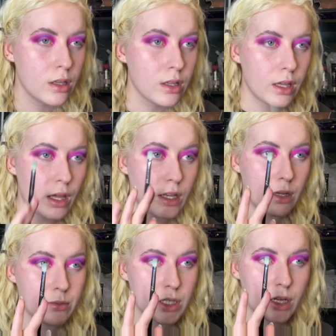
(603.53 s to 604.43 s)
Okay,
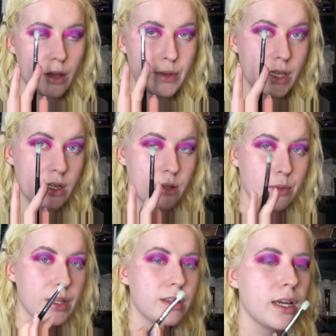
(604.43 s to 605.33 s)
I'm going to go in
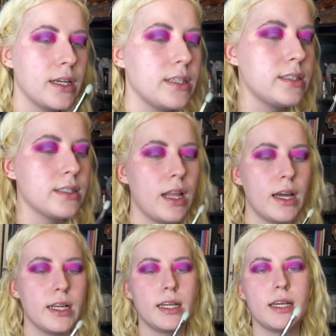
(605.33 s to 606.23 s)
with a
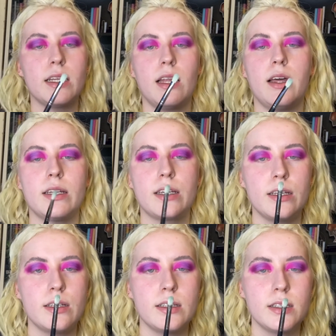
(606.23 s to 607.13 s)
slightly like
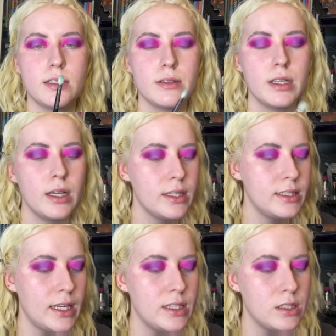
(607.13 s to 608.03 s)

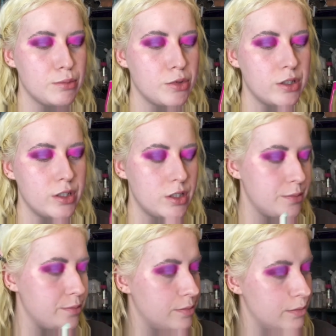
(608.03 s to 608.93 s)
dense brush.
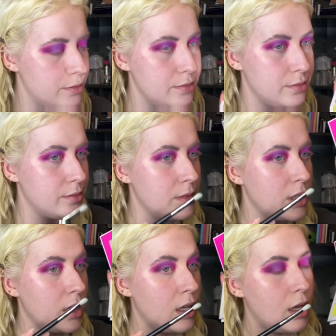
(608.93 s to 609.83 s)

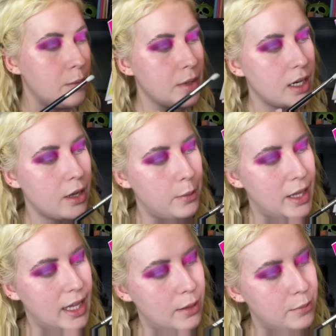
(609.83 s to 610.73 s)
And we're going to go
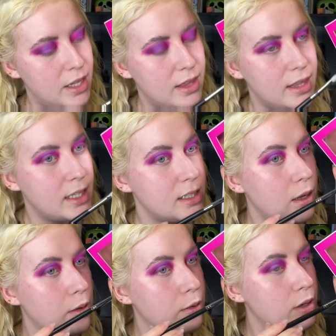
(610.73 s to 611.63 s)
in with this
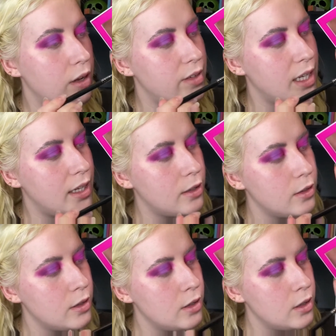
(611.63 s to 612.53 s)
lovely
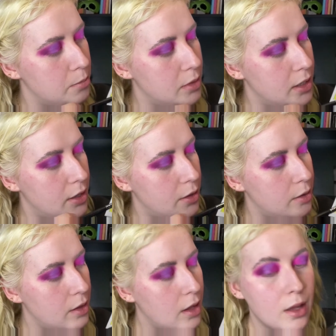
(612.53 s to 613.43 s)
blue,
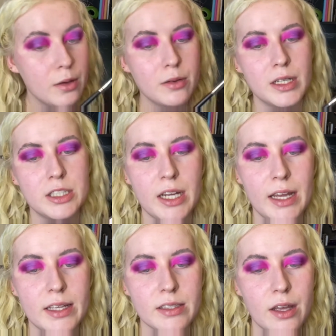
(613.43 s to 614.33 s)
which
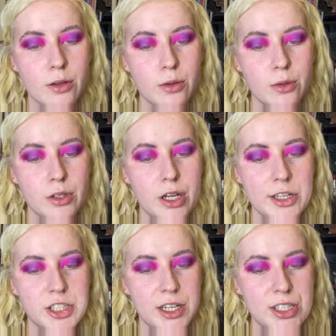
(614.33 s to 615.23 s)
is called
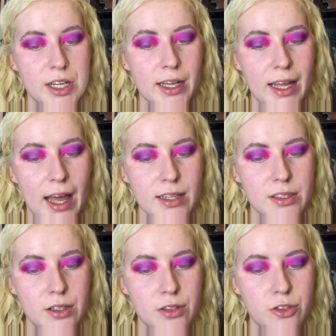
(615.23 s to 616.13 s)
Cheshire Cat
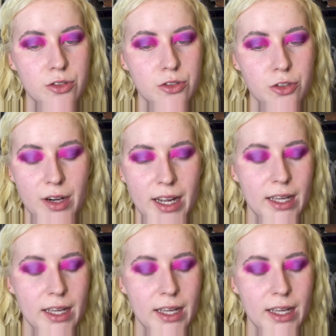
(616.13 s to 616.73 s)
tree.